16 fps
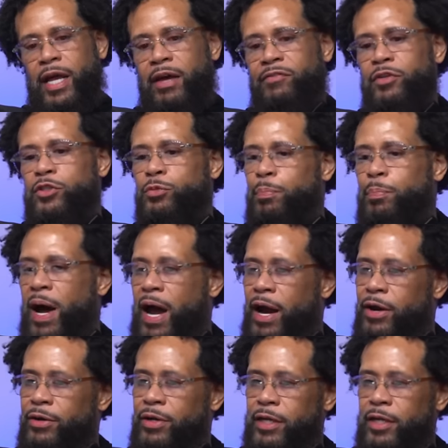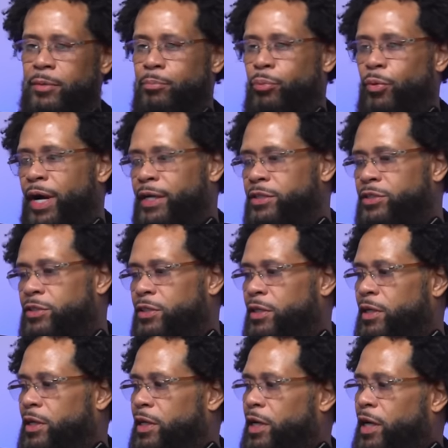inspired and embraced
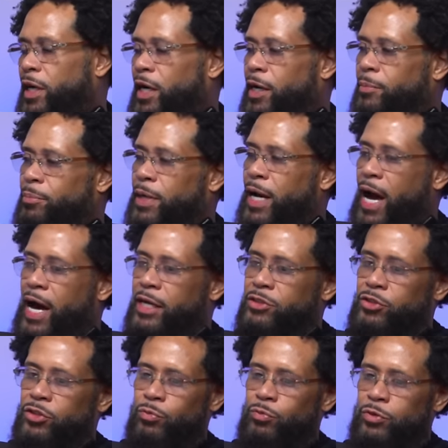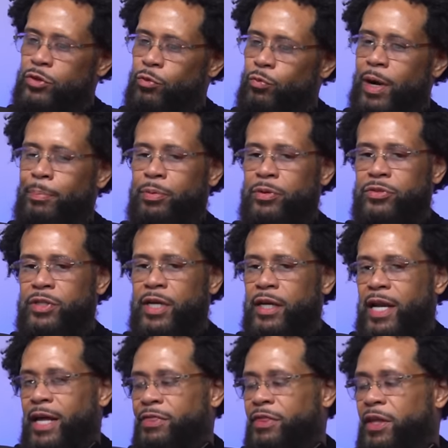um, guys to, to represent. And
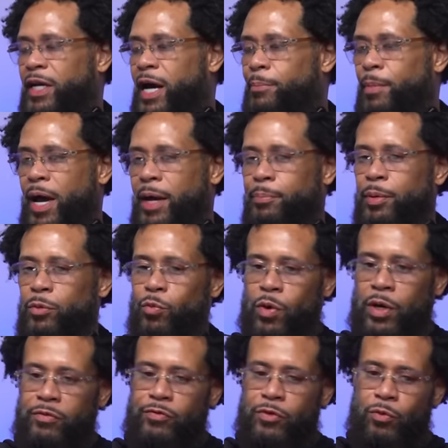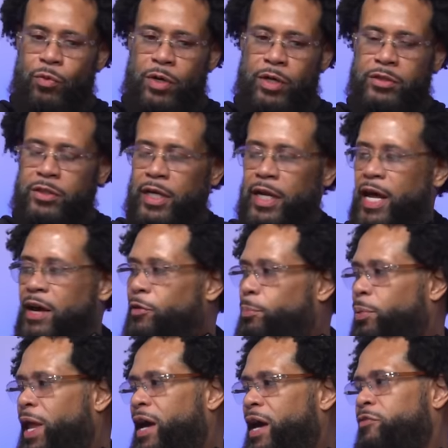I think I might be one of the ones that have a
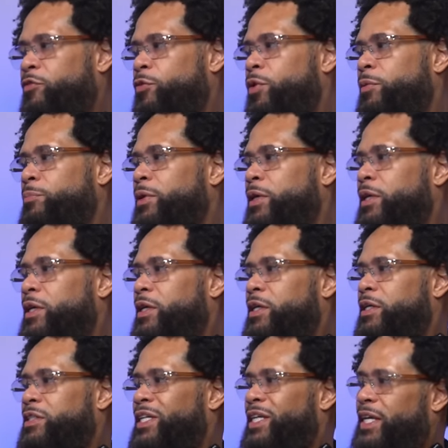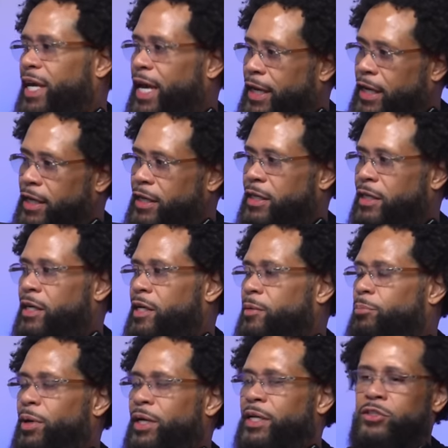platform to kick it. Mm-hmm.
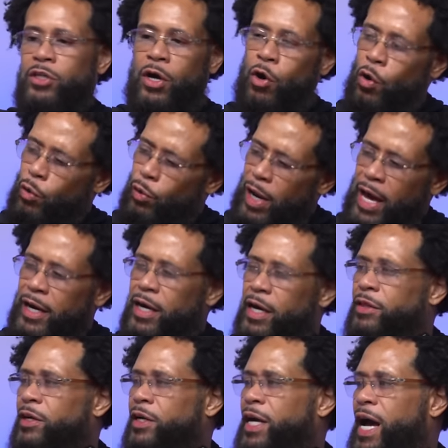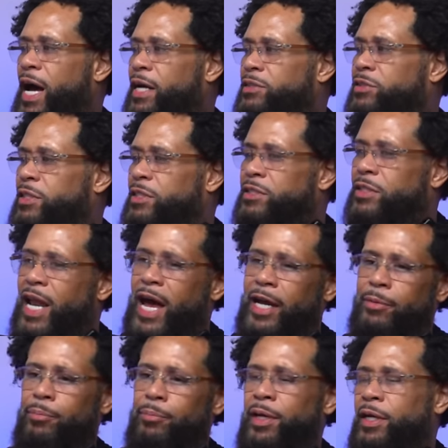But it's a whole lot of other guys just like
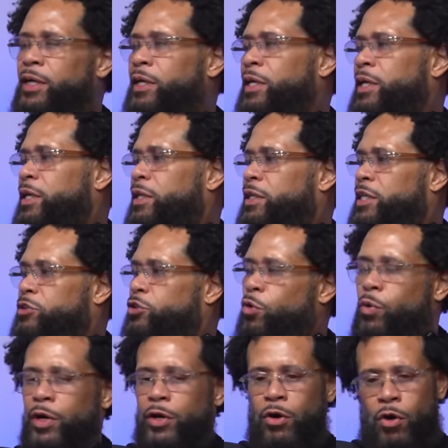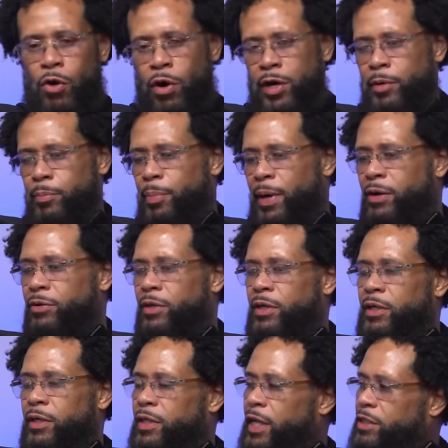me that's going hard about
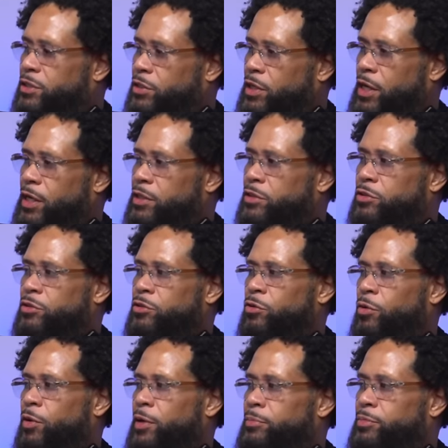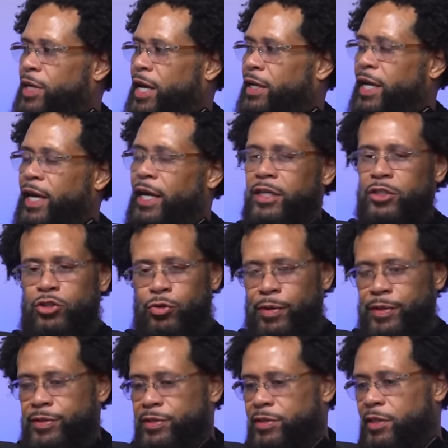their sons. You know what I'm saying? They're in the
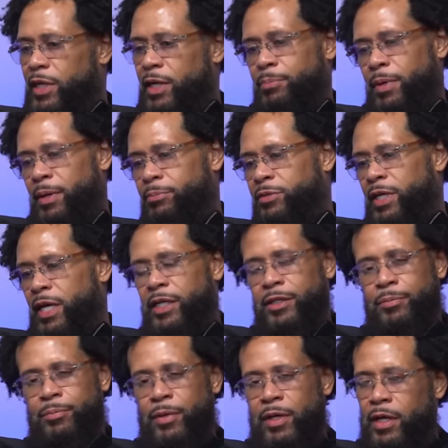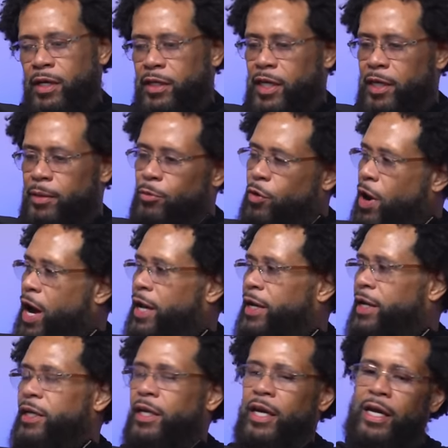trenches. And I'm, I'm telling them, keep grinding,
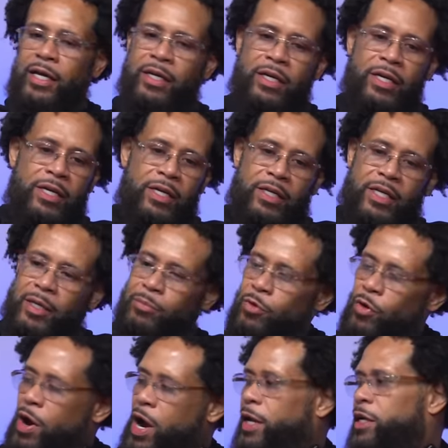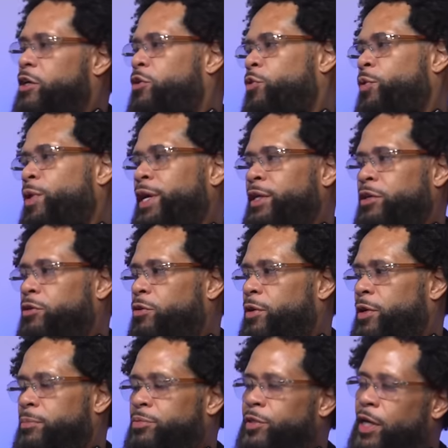King. Keep grinding, Queen. You know what
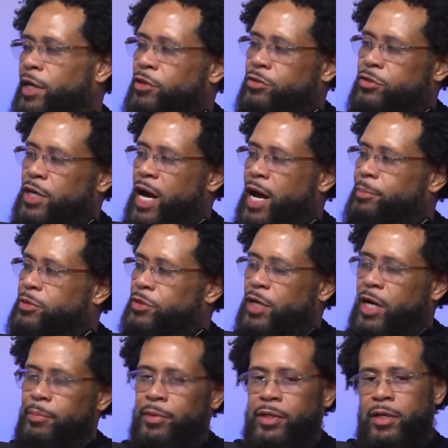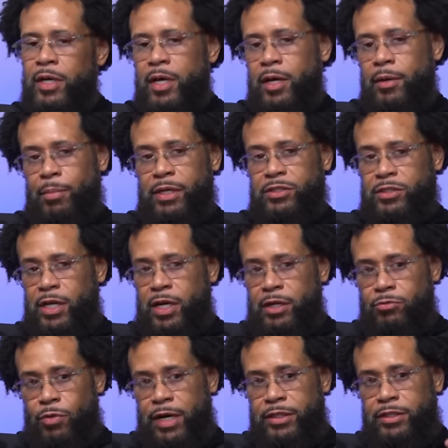I'm saying? Your time is coming. My son
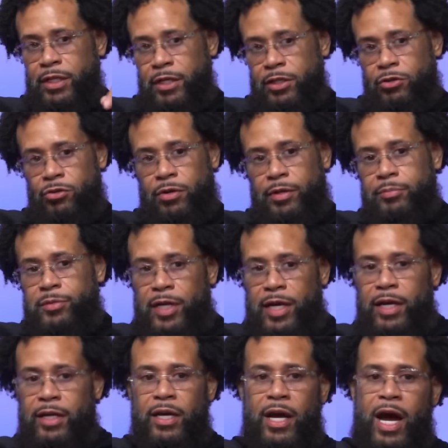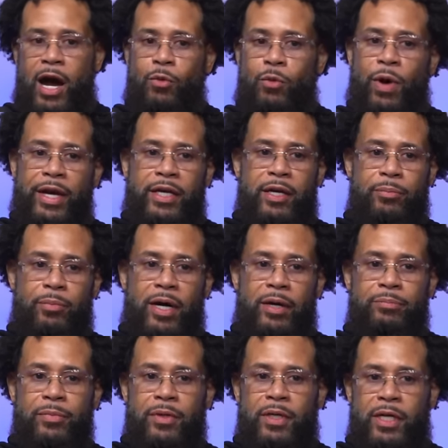right there, you know what I'm saying? I wake him
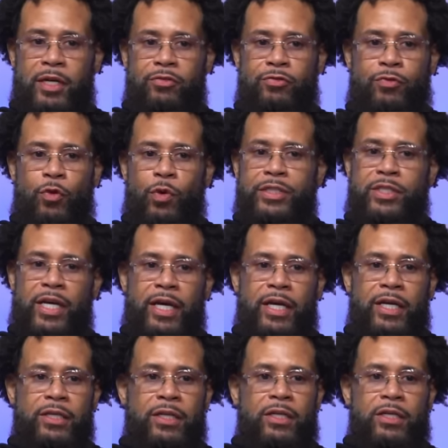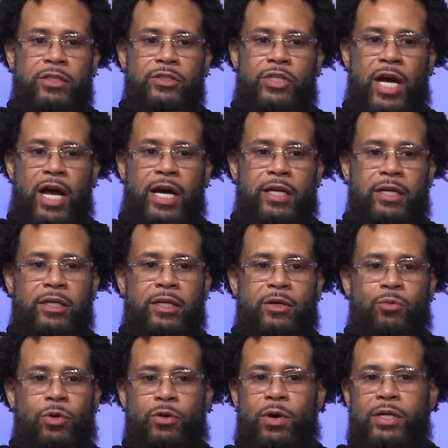up. He's 14. Sean,
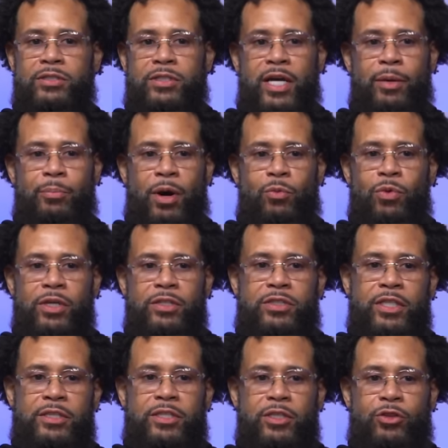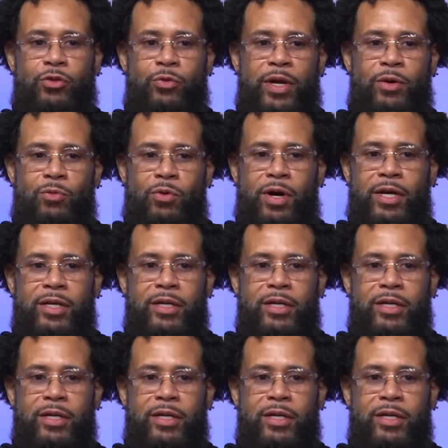what do I say about 163 and 1?